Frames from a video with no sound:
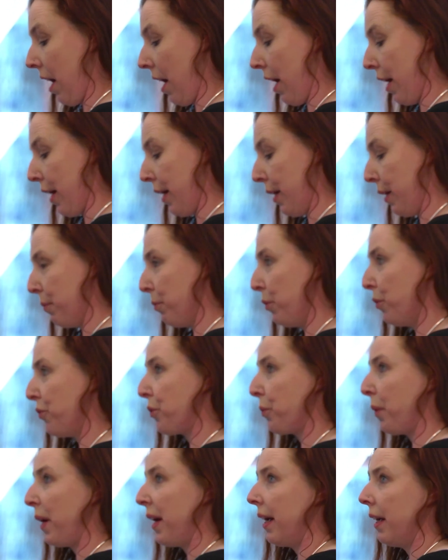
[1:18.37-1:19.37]
I
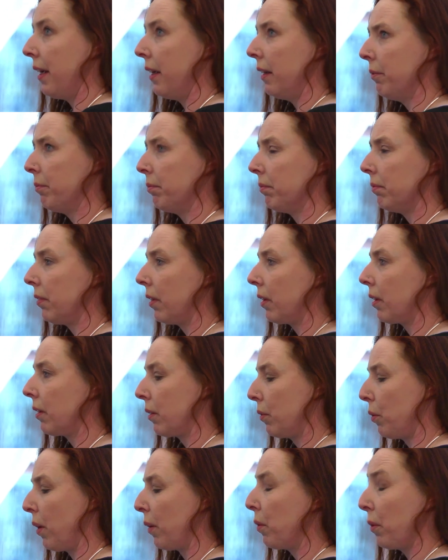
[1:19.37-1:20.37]
moved away
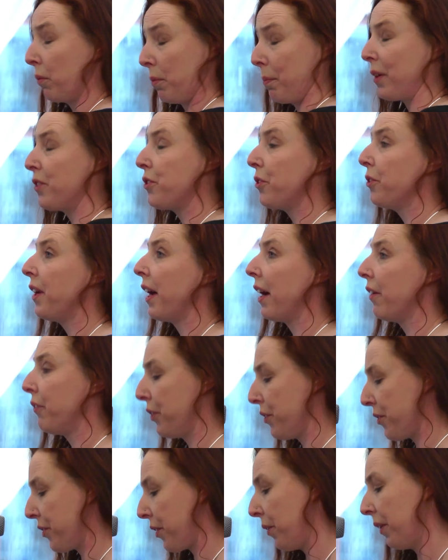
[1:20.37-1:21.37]
about 2.5
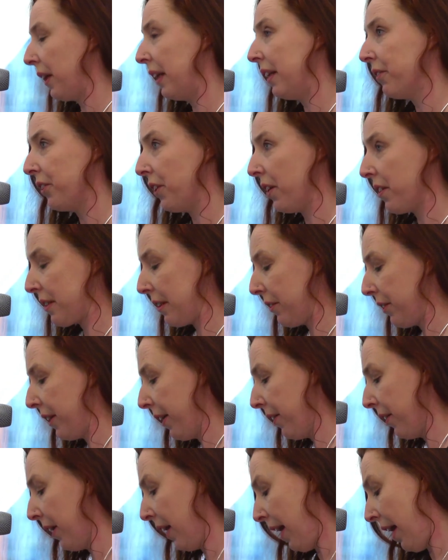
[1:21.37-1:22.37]
years ago, and I live in Oslo
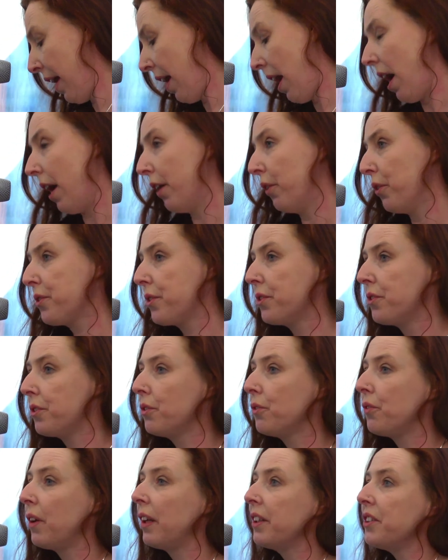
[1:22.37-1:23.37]
now. I also
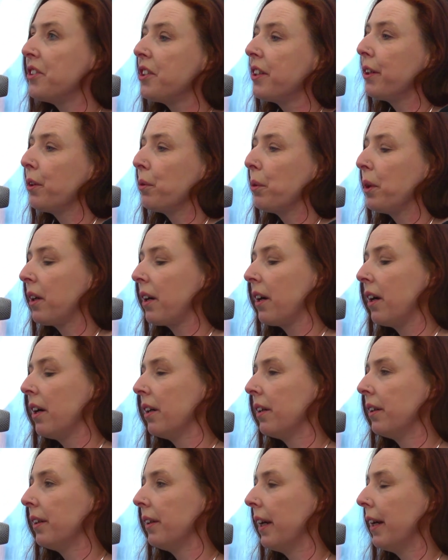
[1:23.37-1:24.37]
do volunteer
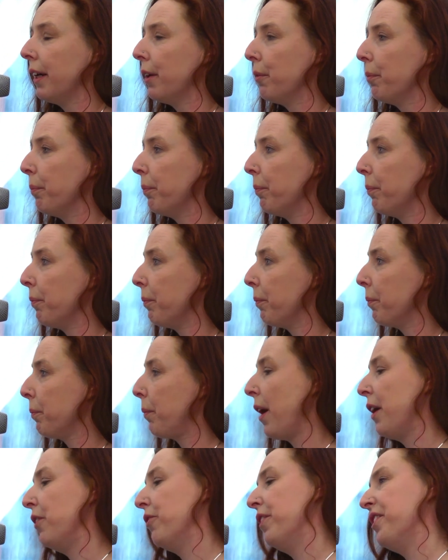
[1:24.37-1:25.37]
on
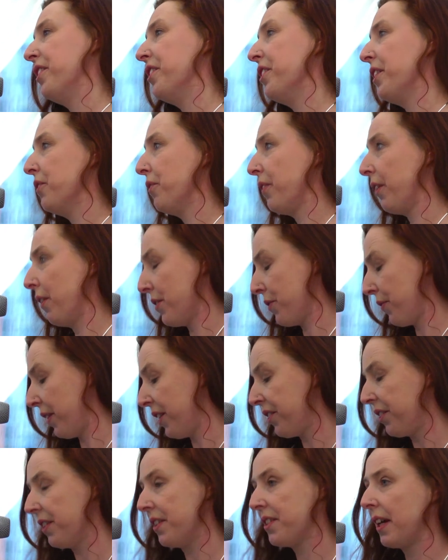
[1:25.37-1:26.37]
Pine Ridge Indian
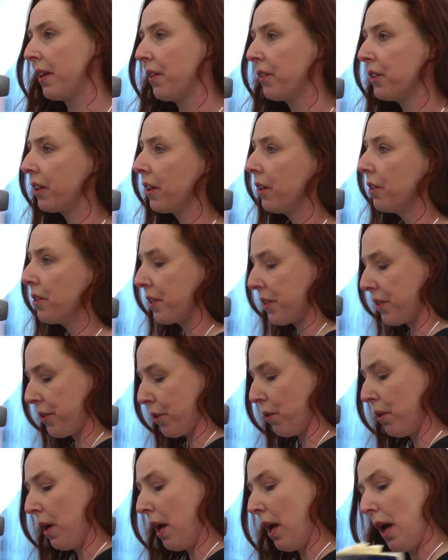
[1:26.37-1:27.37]
Reservation in South Dakota.
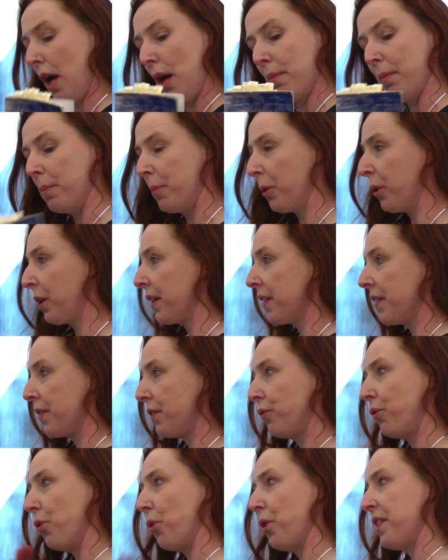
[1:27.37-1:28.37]
So my book
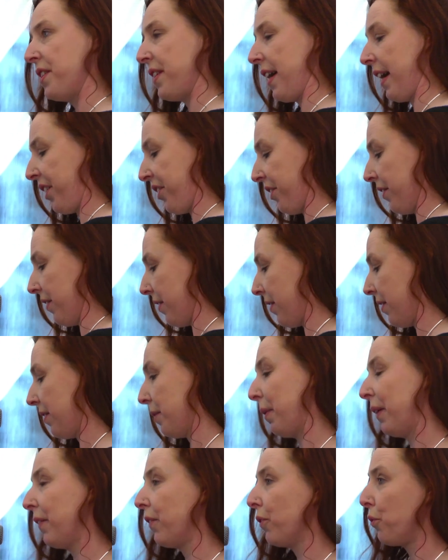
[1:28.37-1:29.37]
is 4 sections about